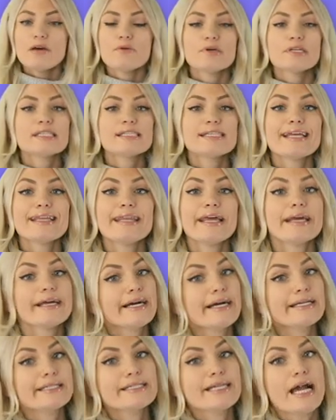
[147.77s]
It was said they
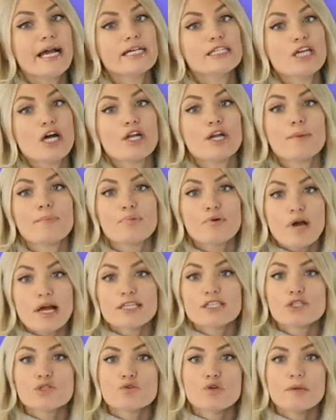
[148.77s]
cut ties on a
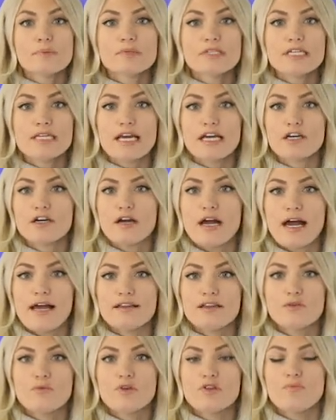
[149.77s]
press trip to Necker
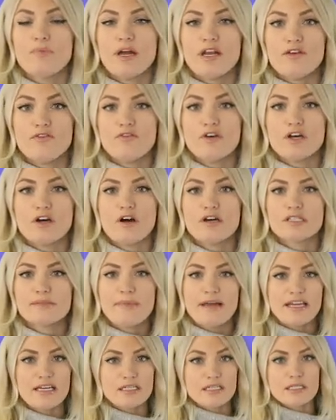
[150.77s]
Island with Benefit
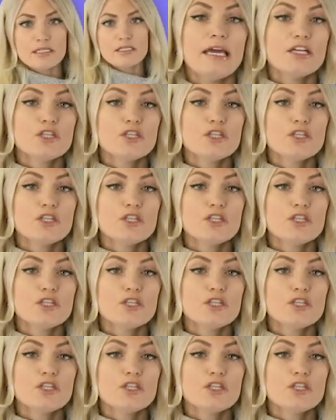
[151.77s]
Cosmetics.